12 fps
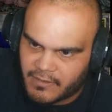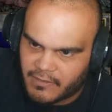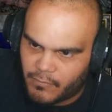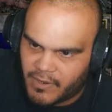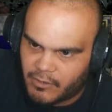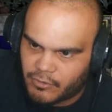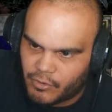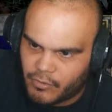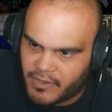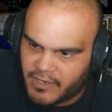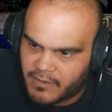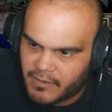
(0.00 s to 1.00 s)
And the way to
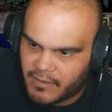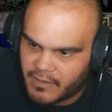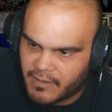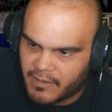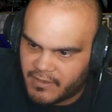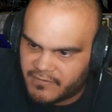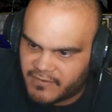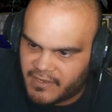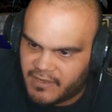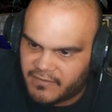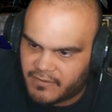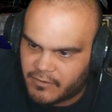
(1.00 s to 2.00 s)
do it is
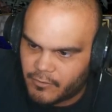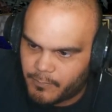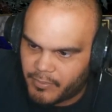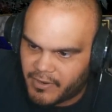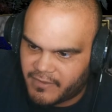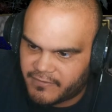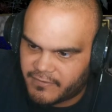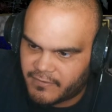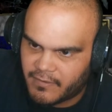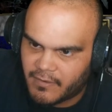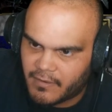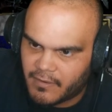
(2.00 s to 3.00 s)
easy. You press
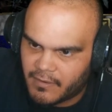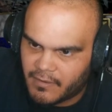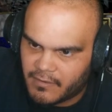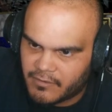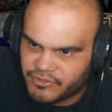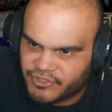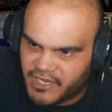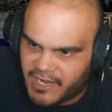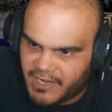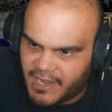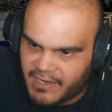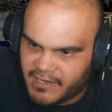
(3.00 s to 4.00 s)

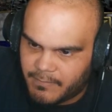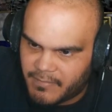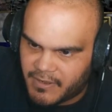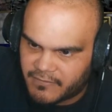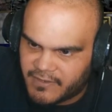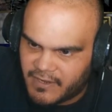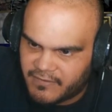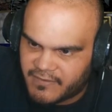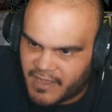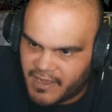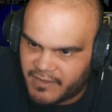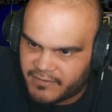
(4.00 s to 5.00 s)
chain lightning because these
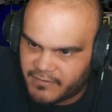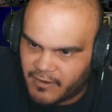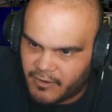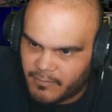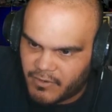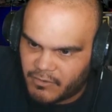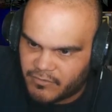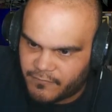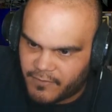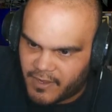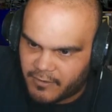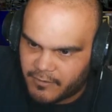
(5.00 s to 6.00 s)
guys are immune to
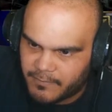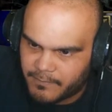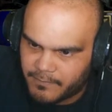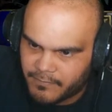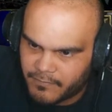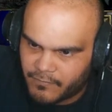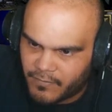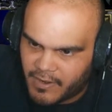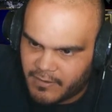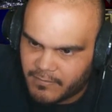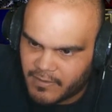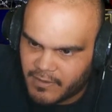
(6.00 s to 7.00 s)
fire,
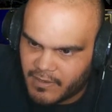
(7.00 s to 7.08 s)
right?